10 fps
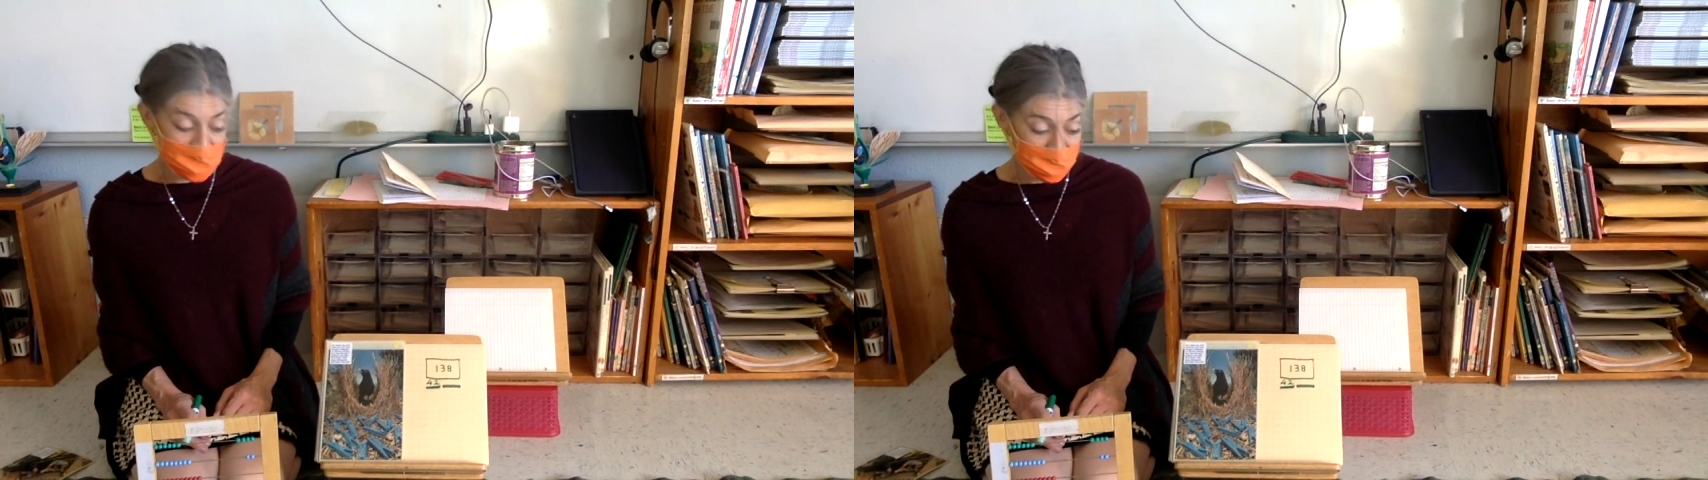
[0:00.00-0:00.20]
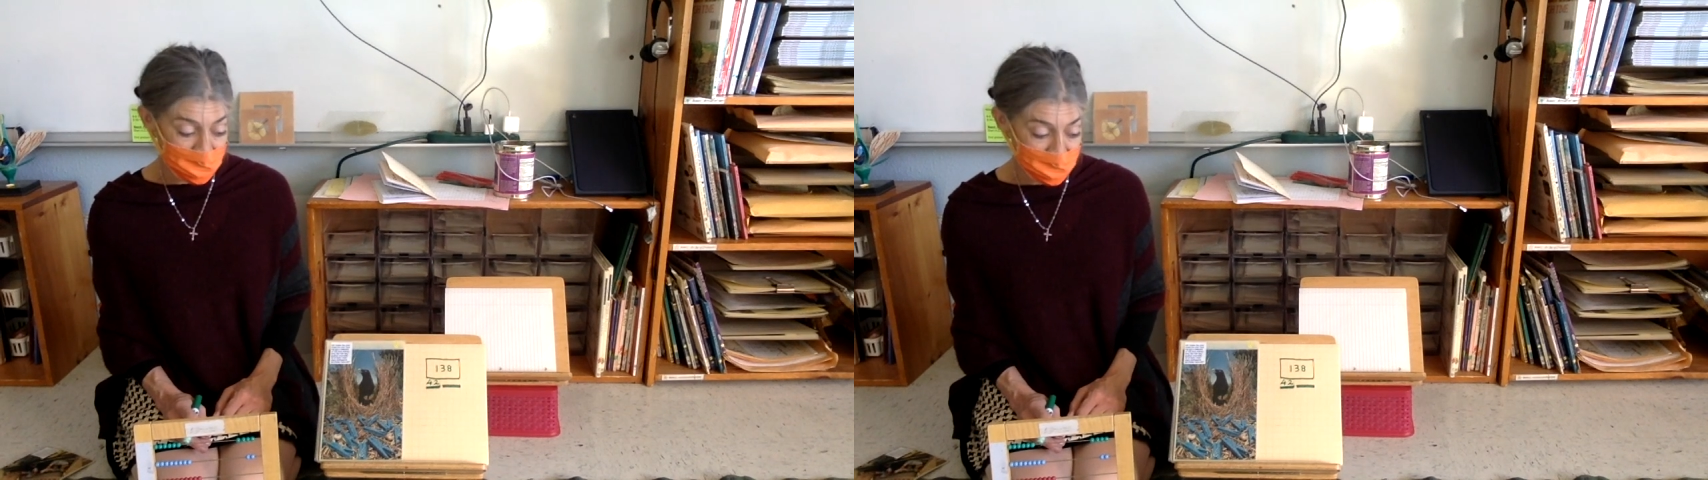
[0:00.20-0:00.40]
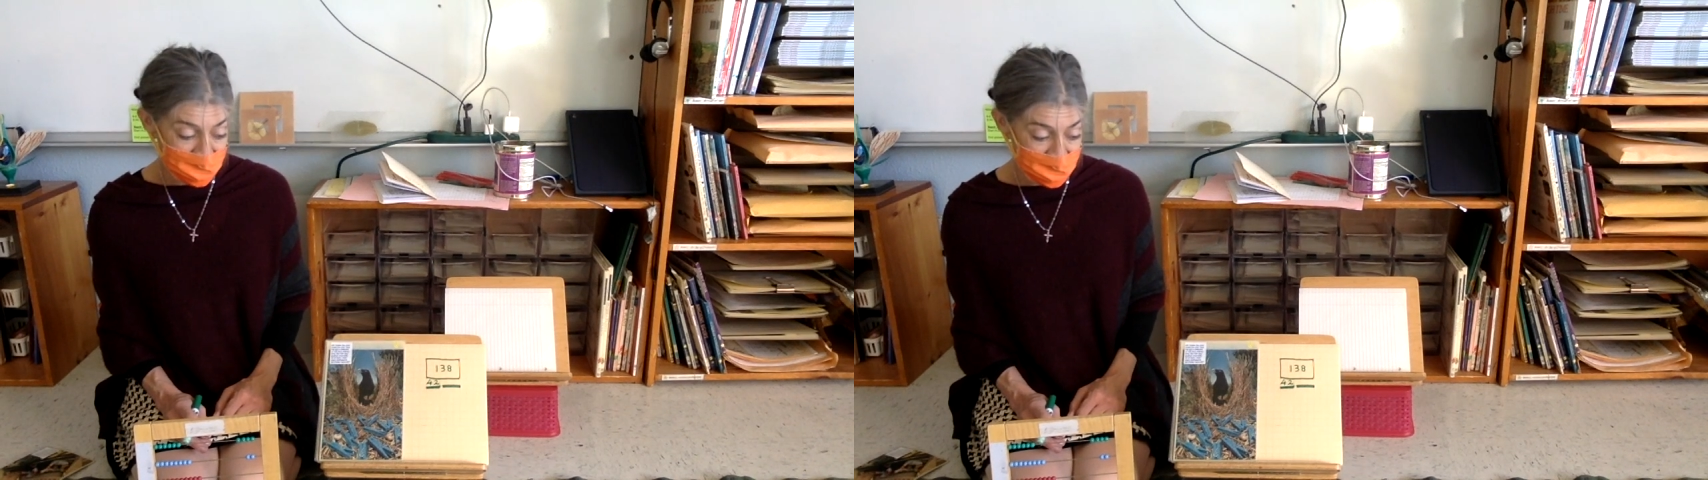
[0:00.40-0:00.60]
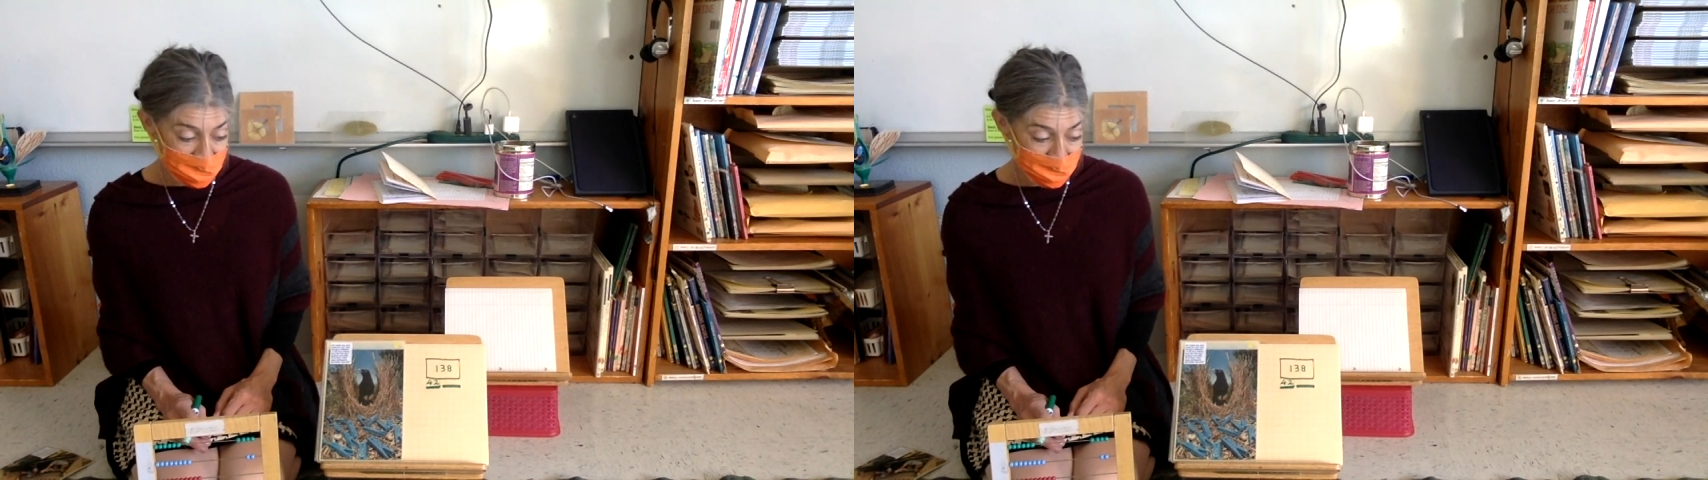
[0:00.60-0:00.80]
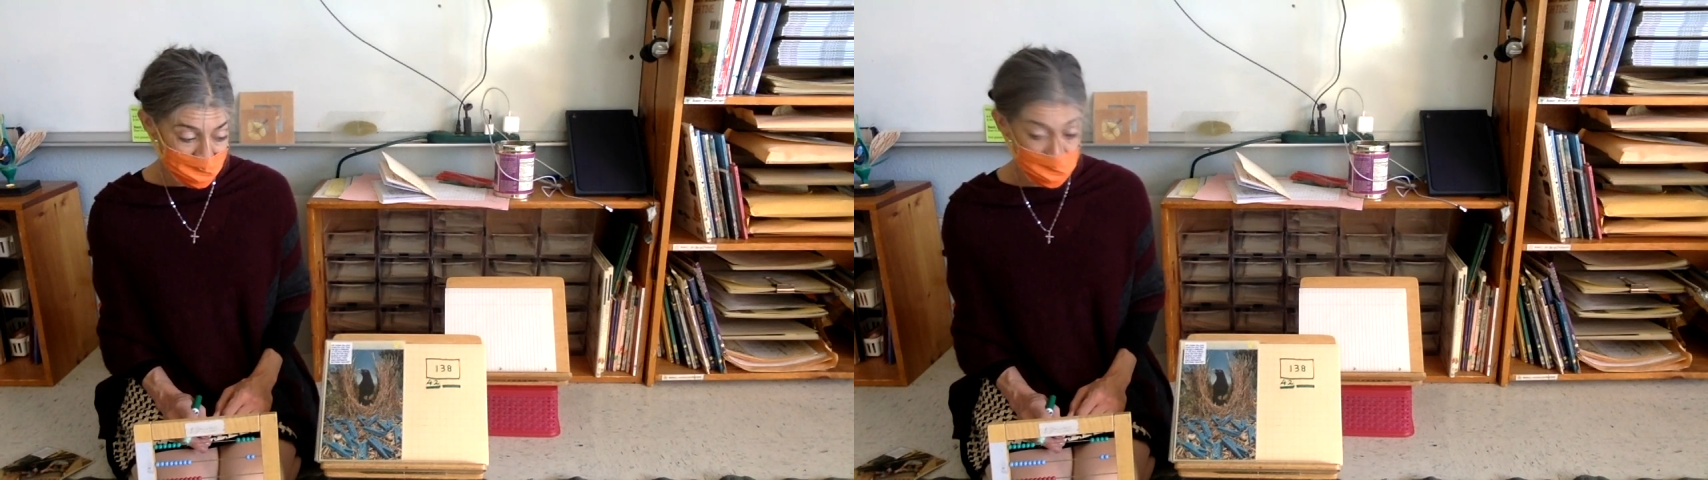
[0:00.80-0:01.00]
algorithm.
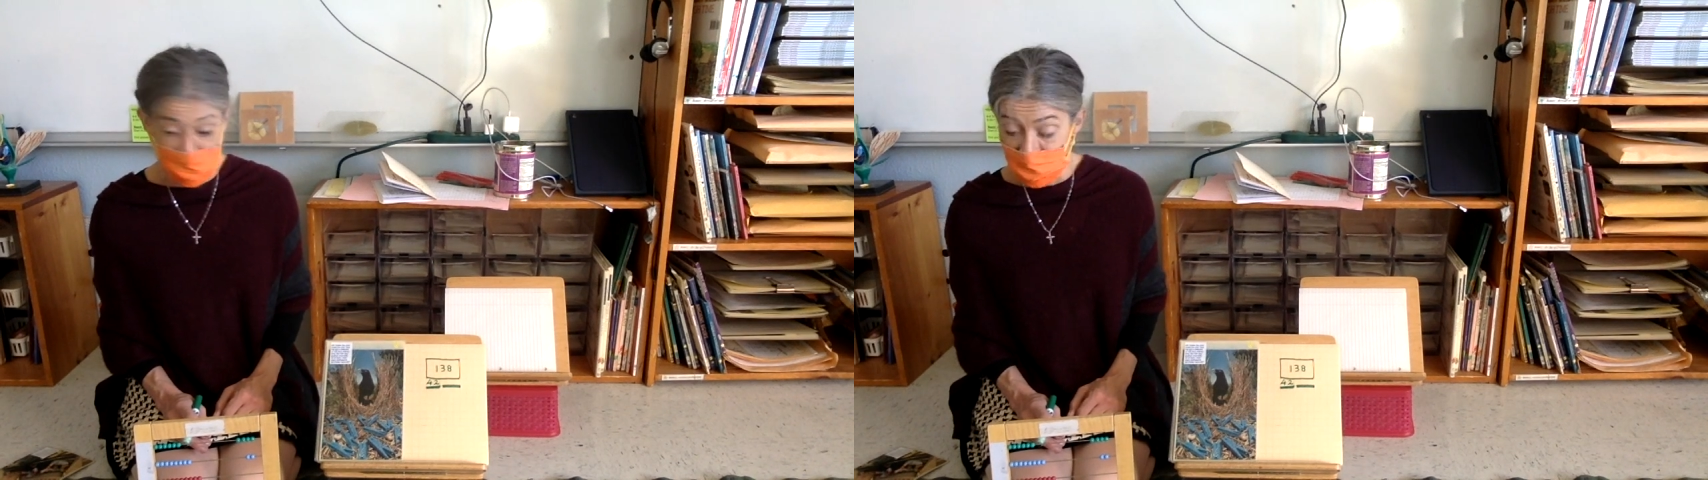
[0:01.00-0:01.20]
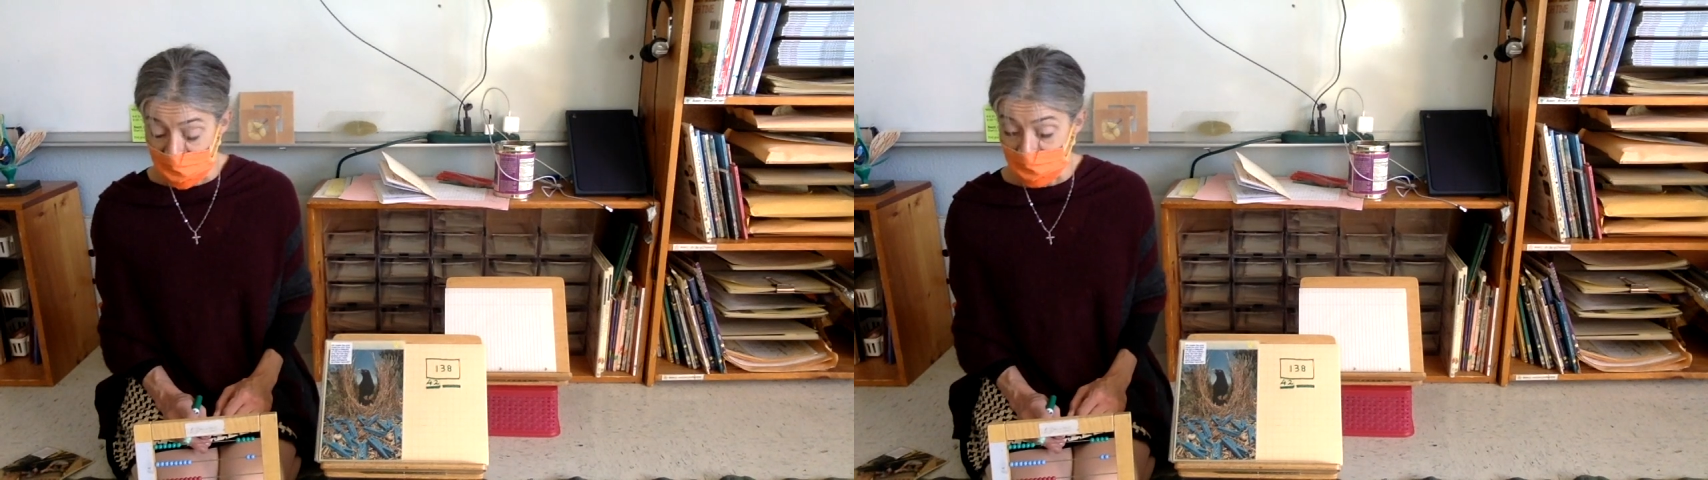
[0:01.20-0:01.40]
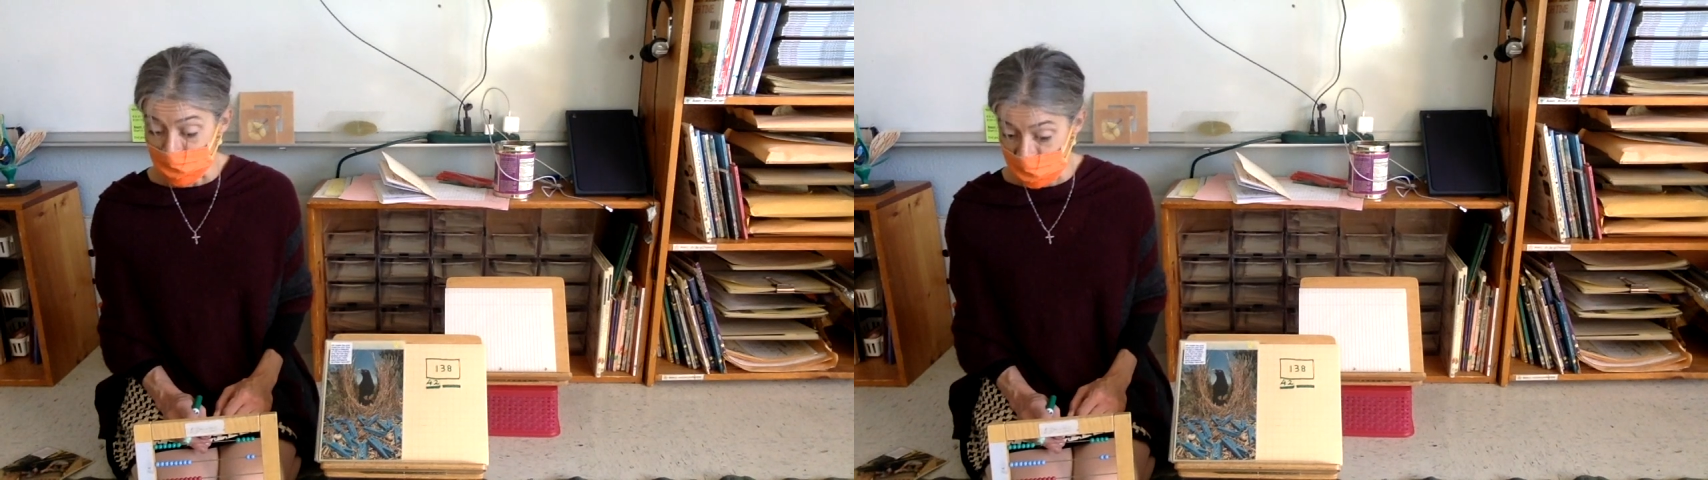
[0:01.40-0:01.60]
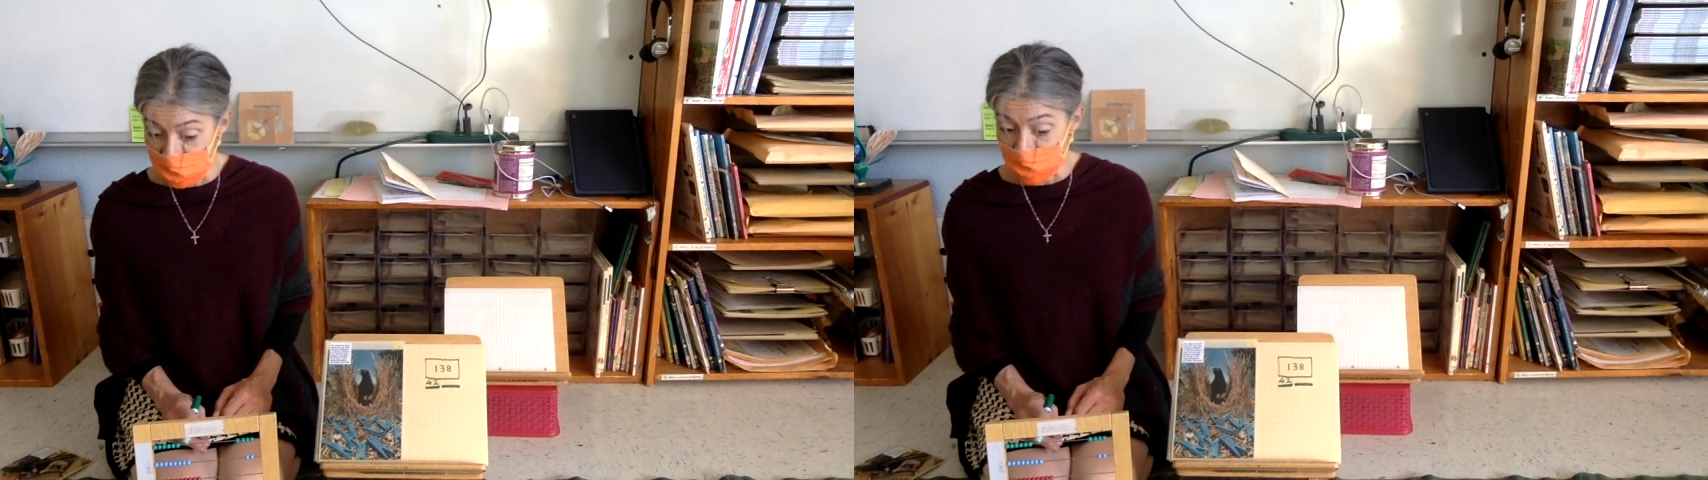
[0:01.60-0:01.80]
We gotta put the